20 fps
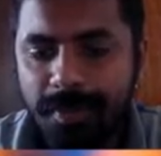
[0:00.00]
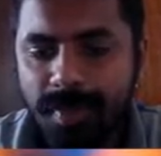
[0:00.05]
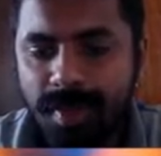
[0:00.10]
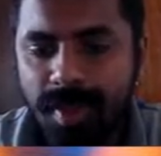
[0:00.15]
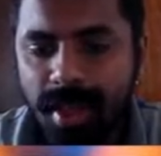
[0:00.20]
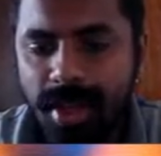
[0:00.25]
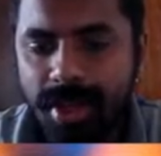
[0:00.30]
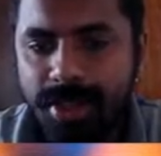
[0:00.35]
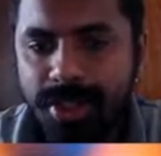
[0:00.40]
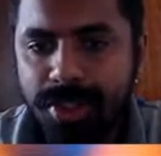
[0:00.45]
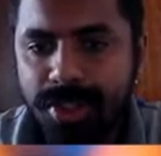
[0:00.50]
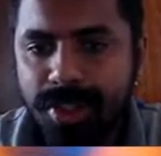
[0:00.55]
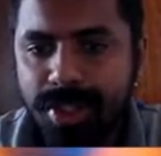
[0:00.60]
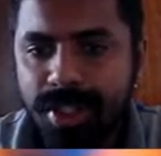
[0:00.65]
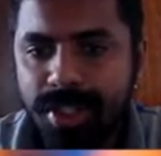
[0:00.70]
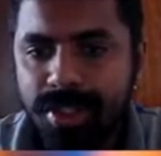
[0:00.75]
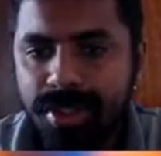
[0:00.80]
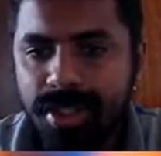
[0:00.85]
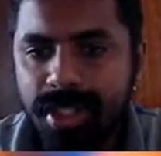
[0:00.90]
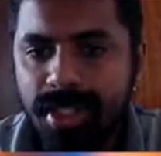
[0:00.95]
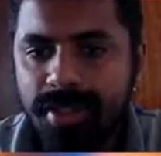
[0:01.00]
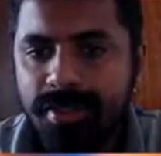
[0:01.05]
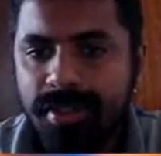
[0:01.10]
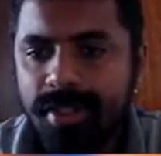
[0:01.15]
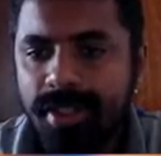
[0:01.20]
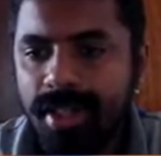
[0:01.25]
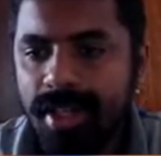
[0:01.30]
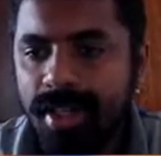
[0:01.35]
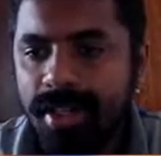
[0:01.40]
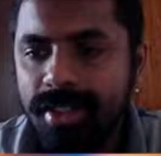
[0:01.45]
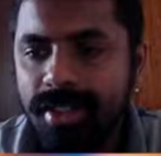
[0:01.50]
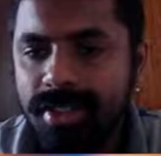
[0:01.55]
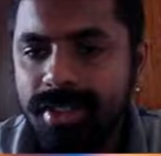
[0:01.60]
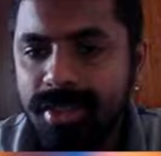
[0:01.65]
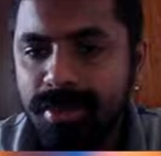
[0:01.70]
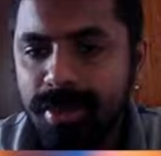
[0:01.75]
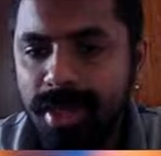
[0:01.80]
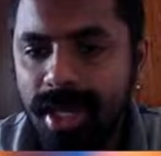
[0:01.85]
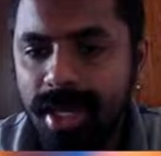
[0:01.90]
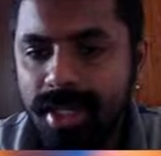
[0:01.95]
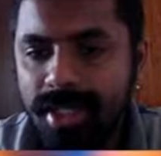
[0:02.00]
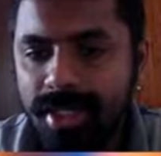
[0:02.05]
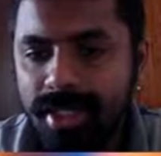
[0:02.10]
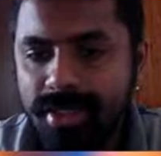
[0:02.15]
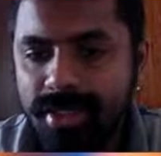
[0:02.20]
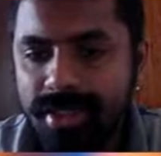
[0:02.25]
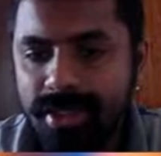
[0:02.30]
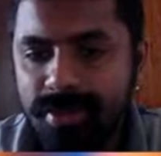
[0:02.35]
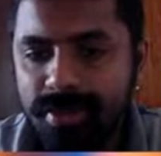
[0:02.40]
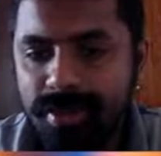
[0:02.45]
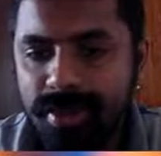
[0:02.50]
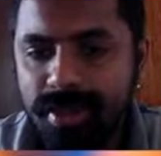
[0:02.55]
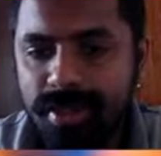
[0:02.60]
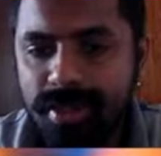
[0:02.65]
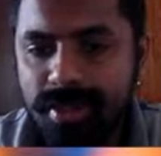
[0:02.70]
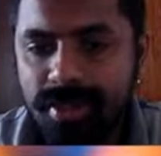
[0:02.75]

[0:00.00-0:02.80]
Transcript: and rook into d1, and it's a backrank checkmate.